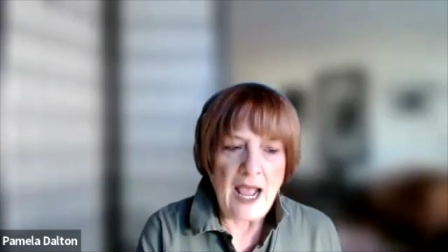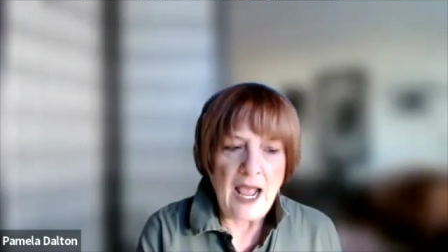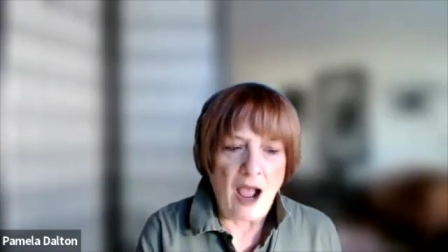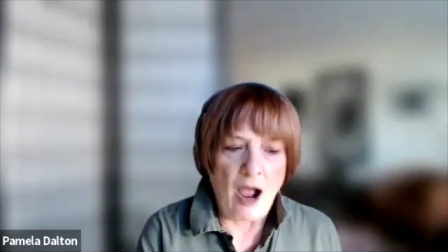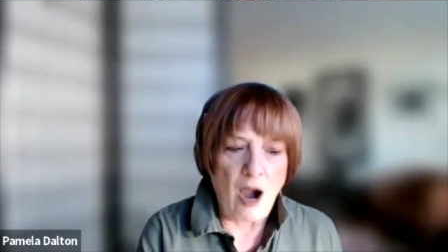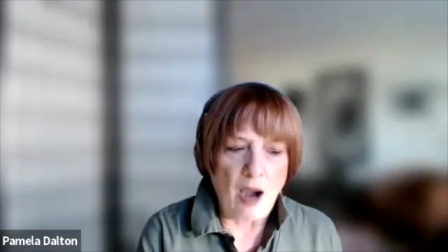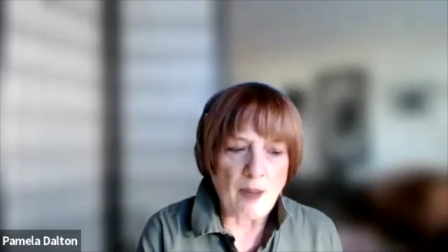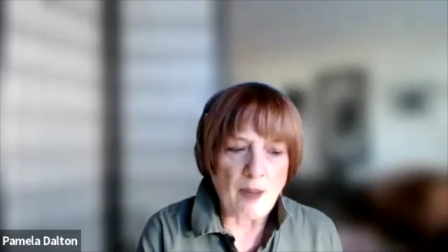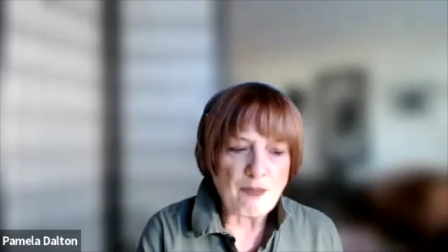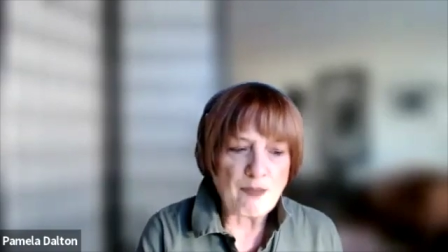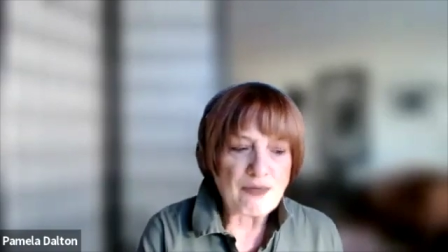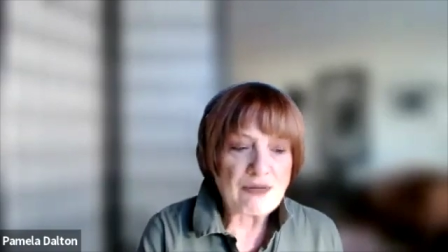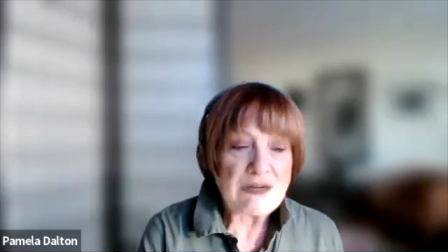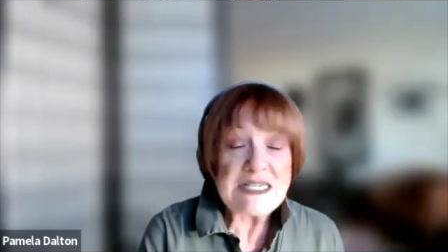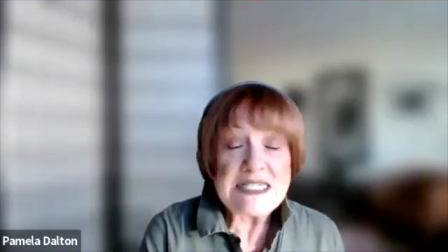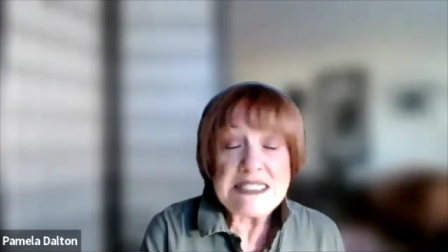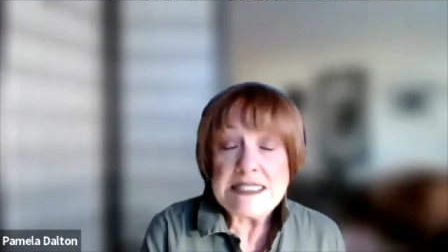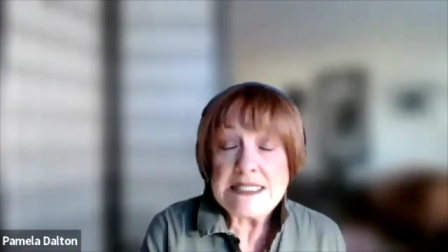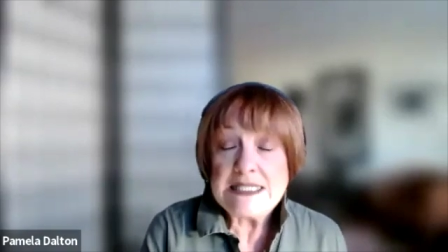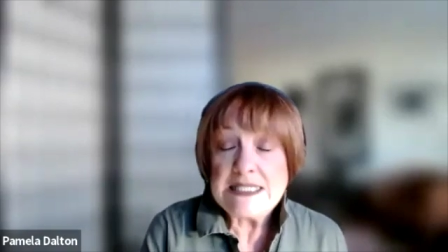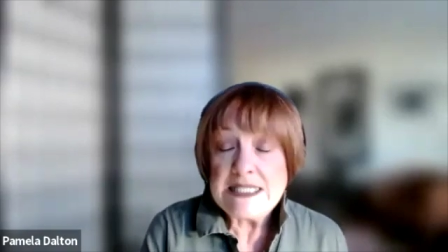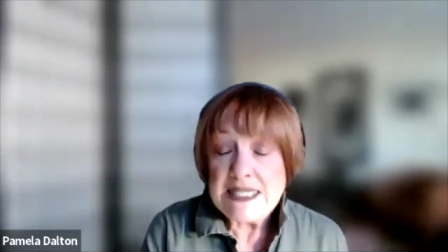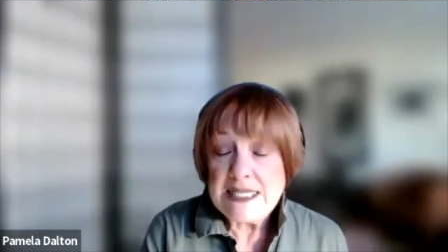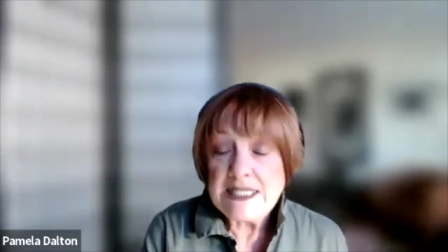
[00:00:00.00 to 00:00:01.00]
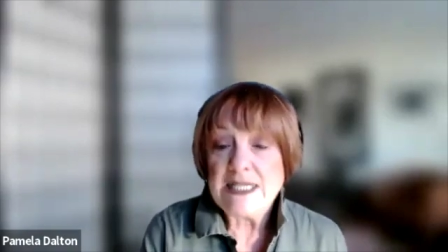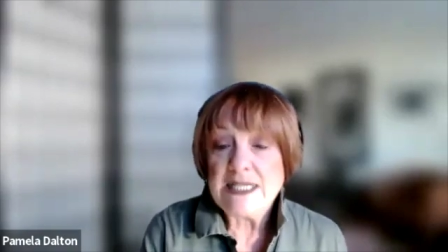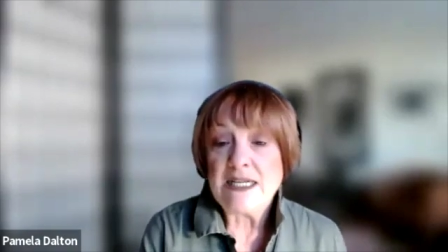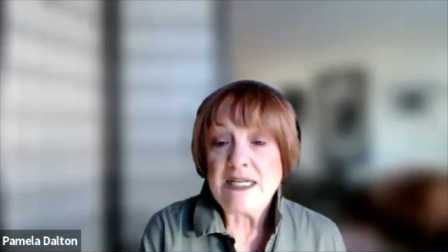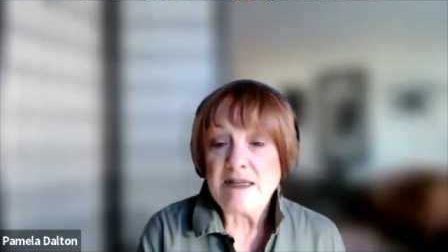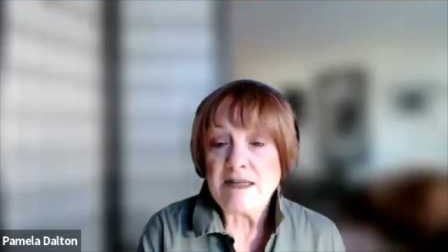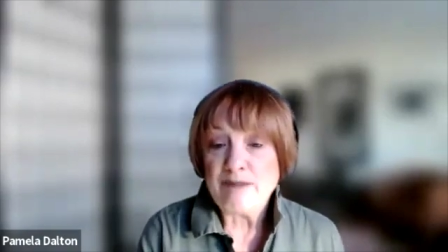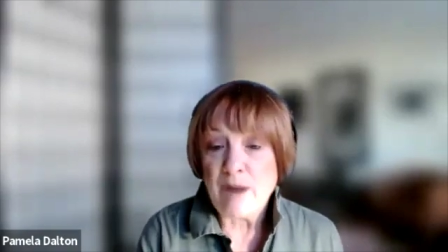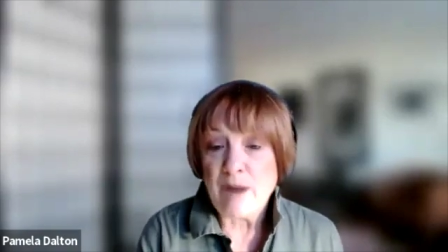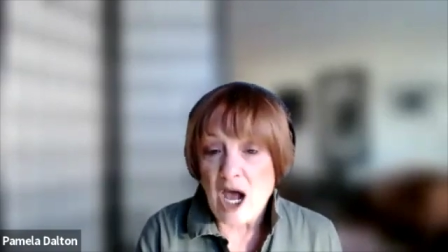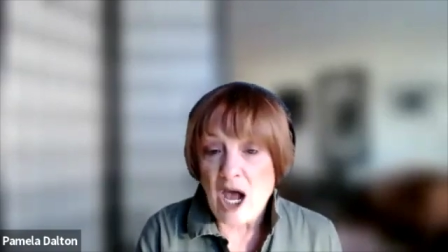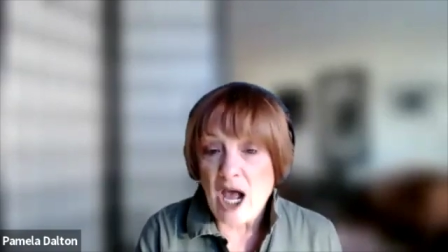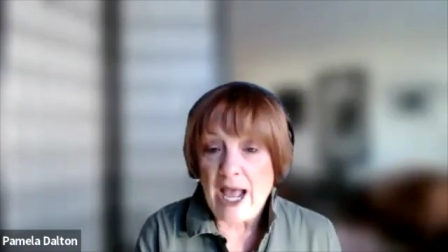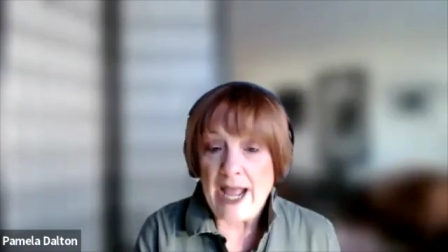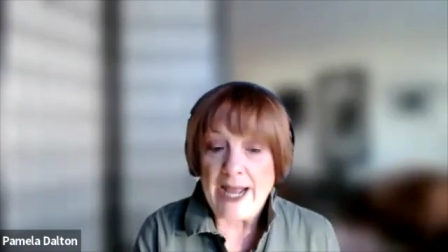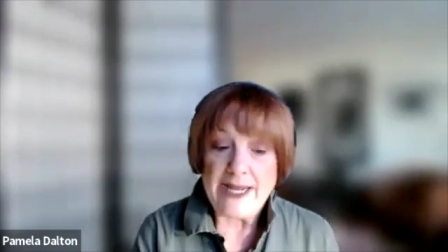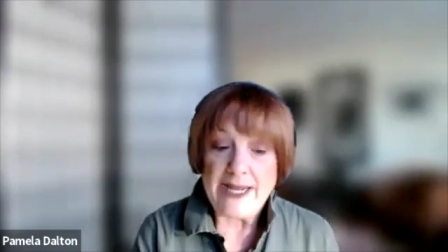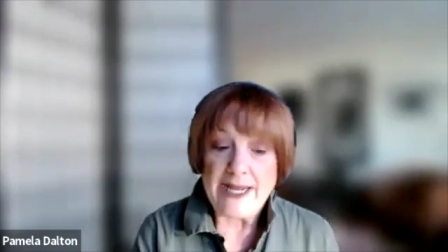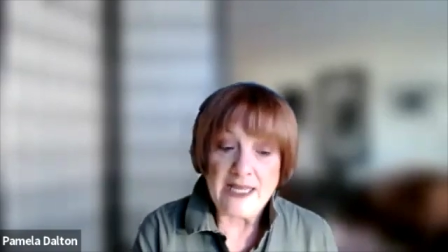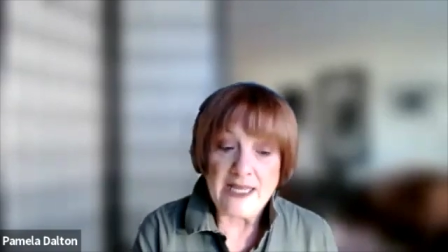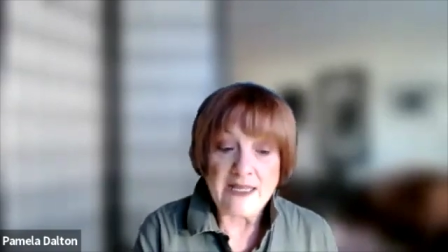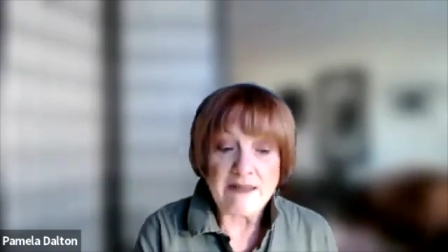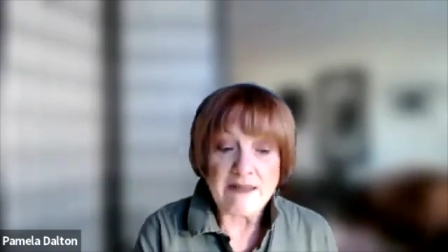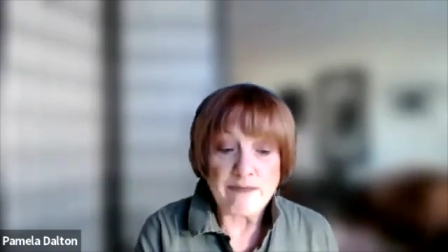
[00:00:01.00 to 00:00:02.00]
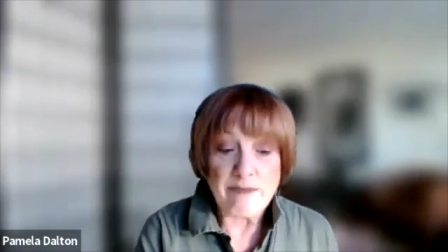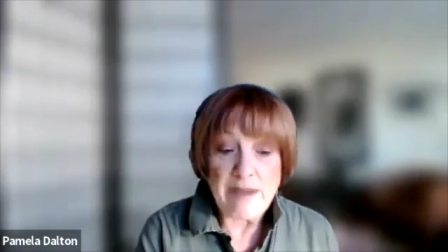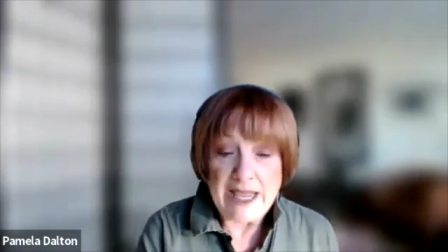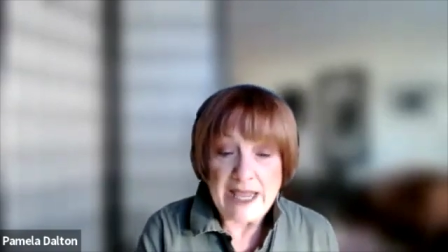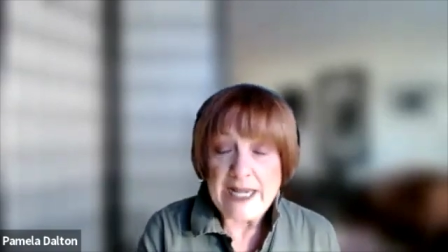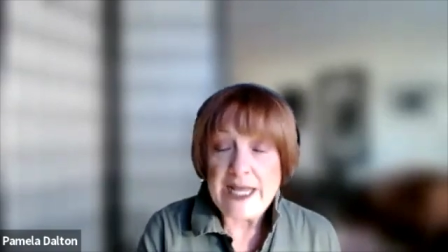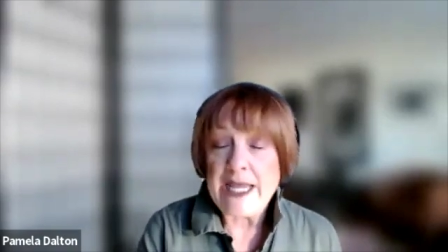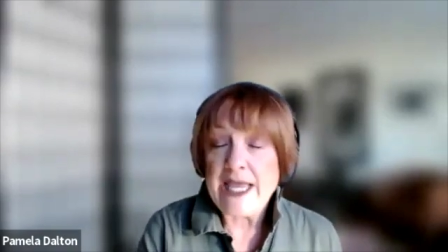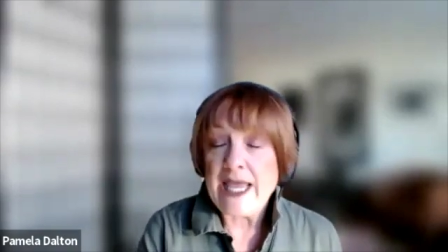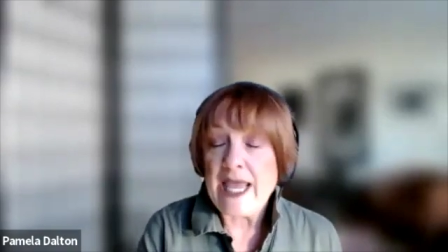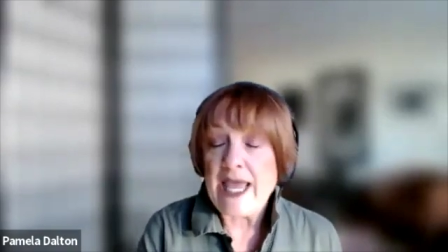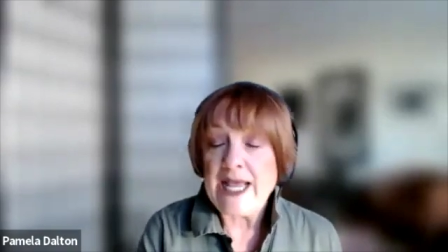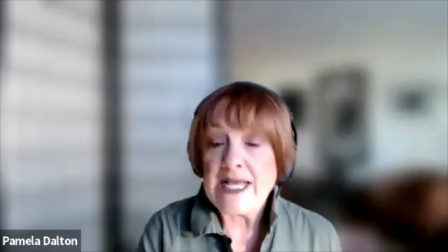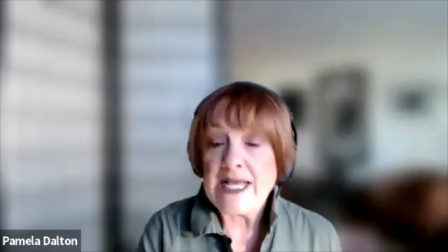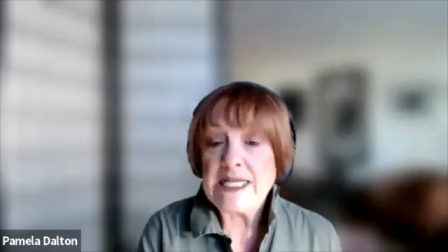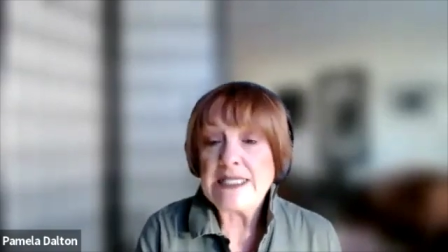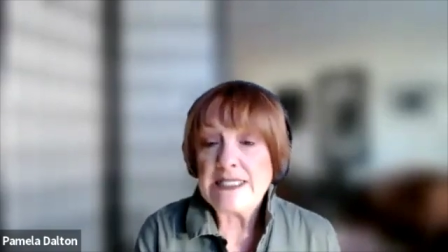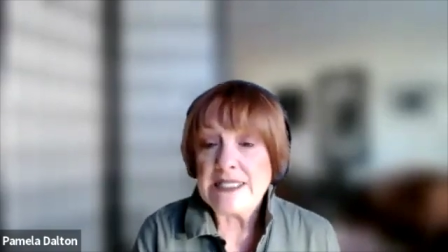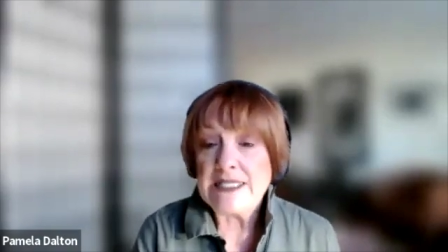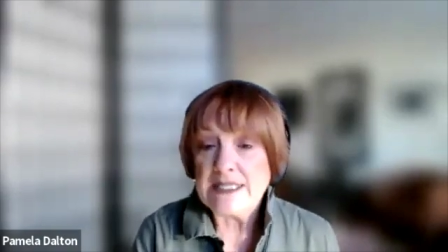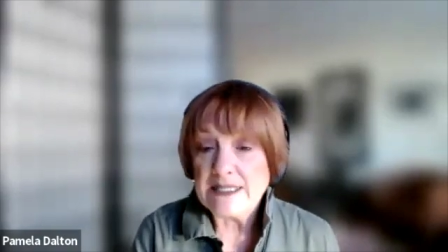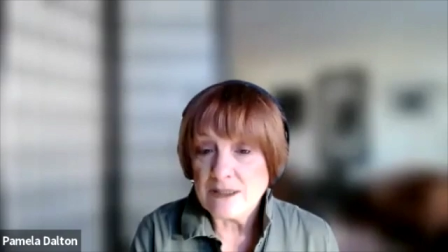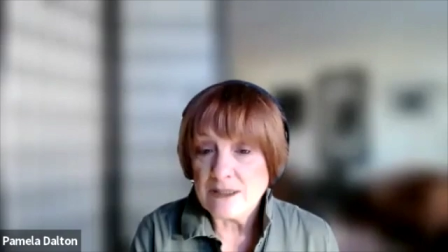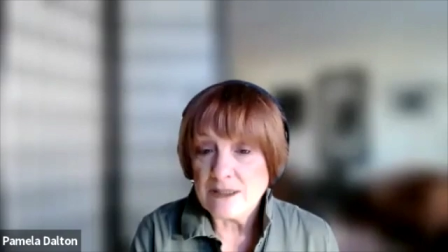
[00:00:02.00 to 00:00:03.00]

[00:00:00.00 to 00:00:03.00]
are preceded by, in many cases,